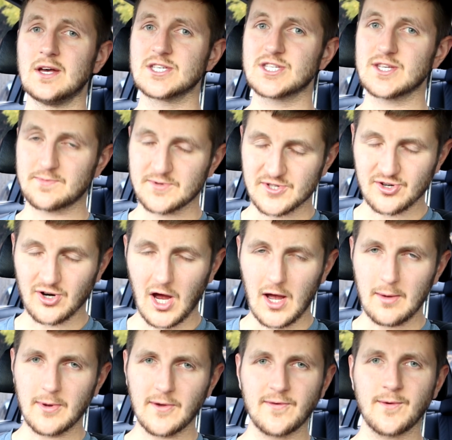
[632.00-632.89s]

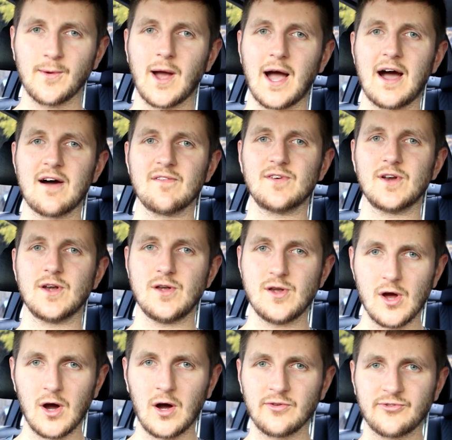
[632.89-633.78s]
Subscribe if you have
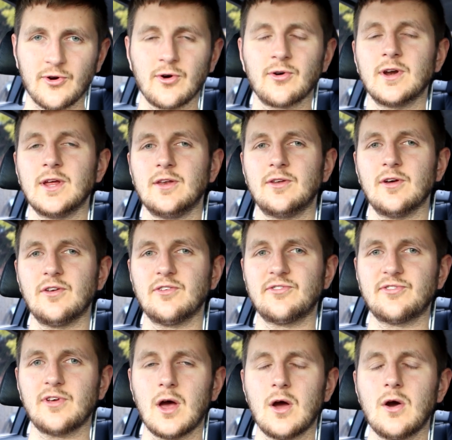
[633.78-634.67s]
not already
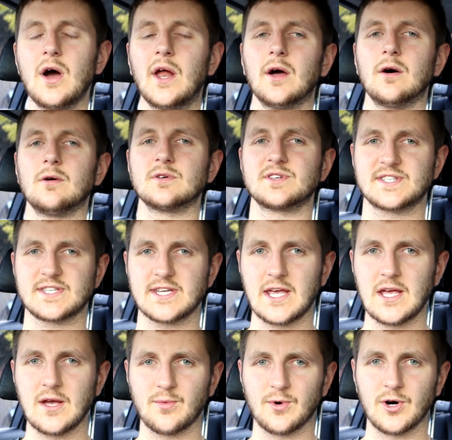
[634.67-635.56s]
done so, and I will
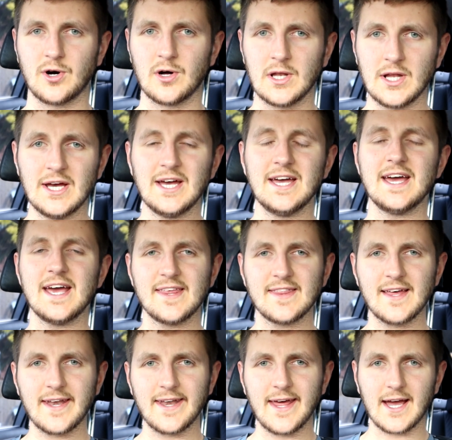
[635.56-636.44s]
see you all
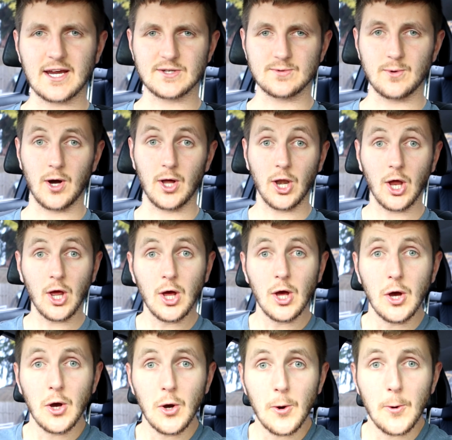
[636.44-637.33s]
in that next one.
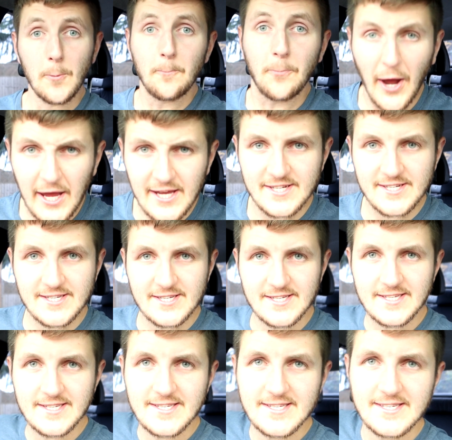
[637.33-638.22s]

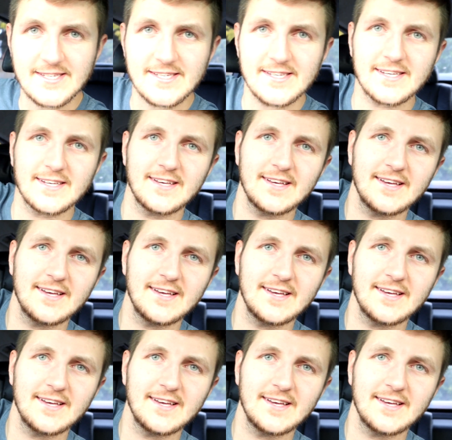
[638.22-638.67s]
Peace!